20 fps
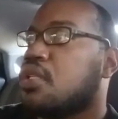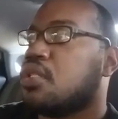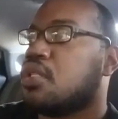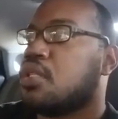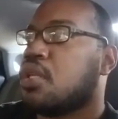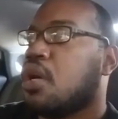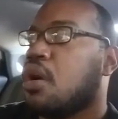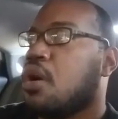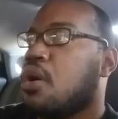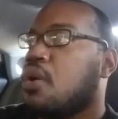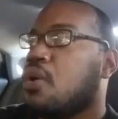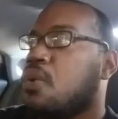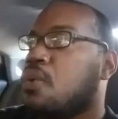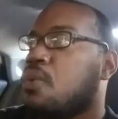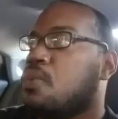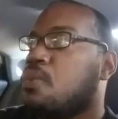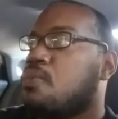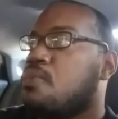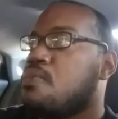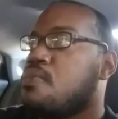
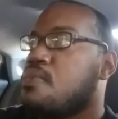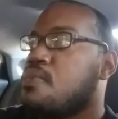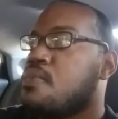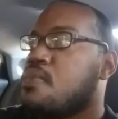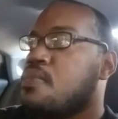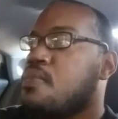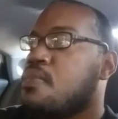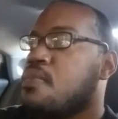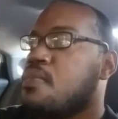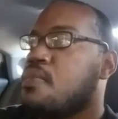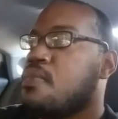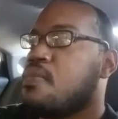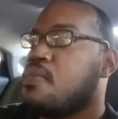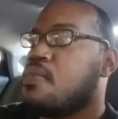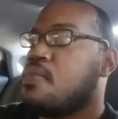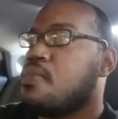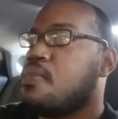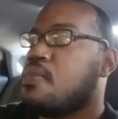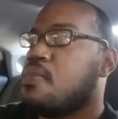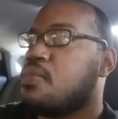So,
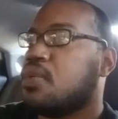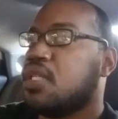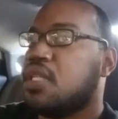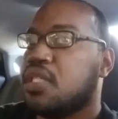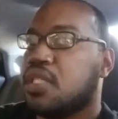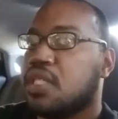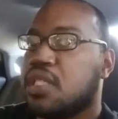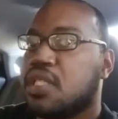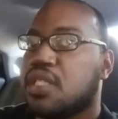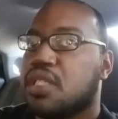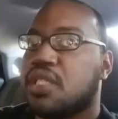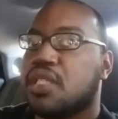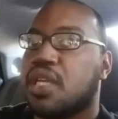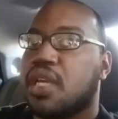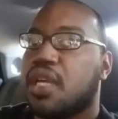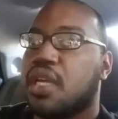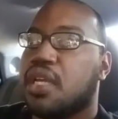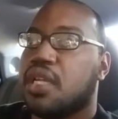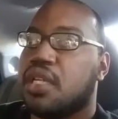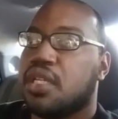needless to
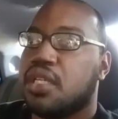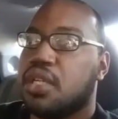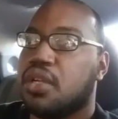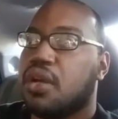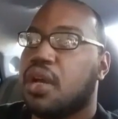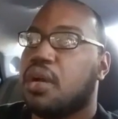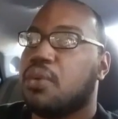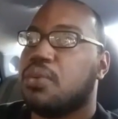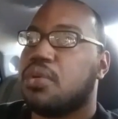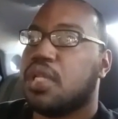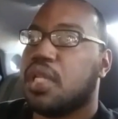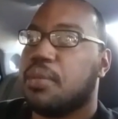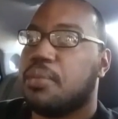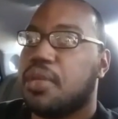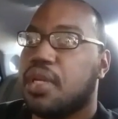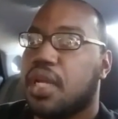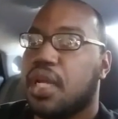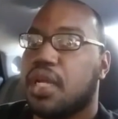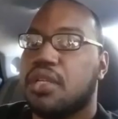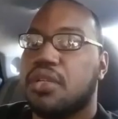say, and you know, I will
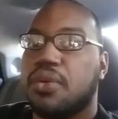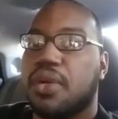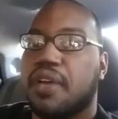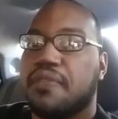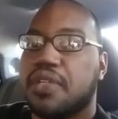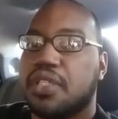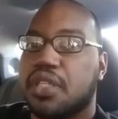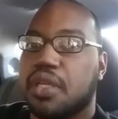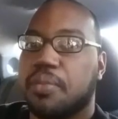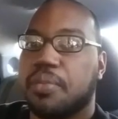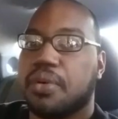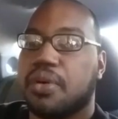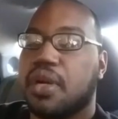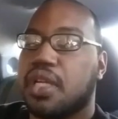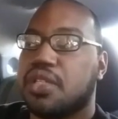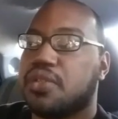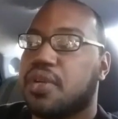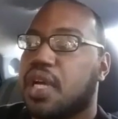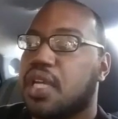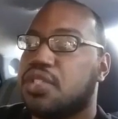admit I do have a temper.
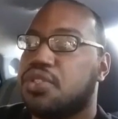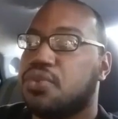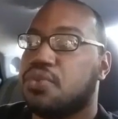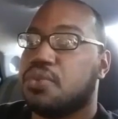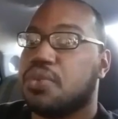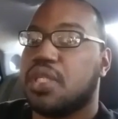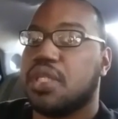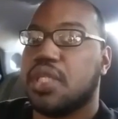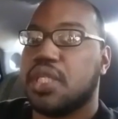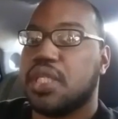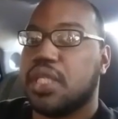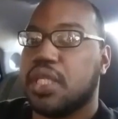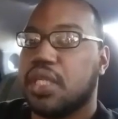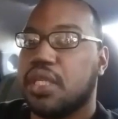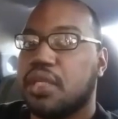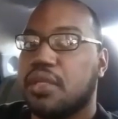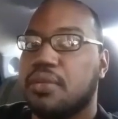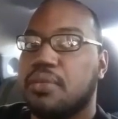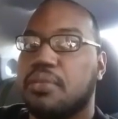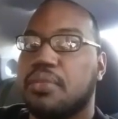I try to reel it
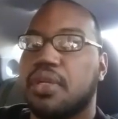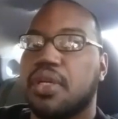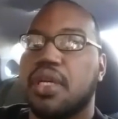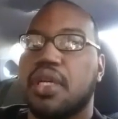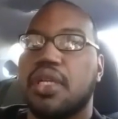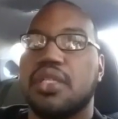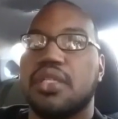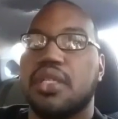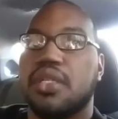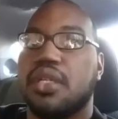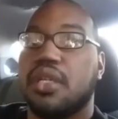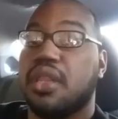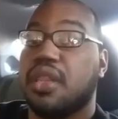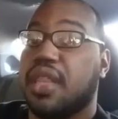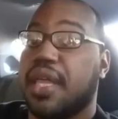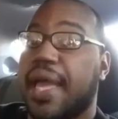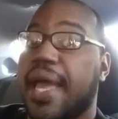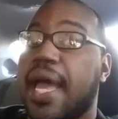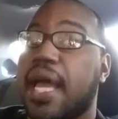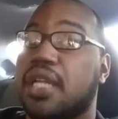in, but
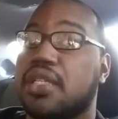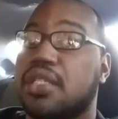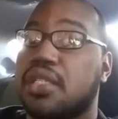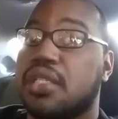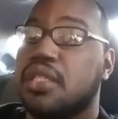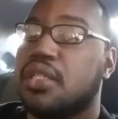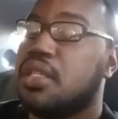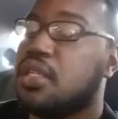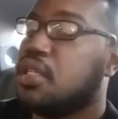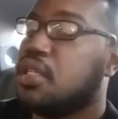that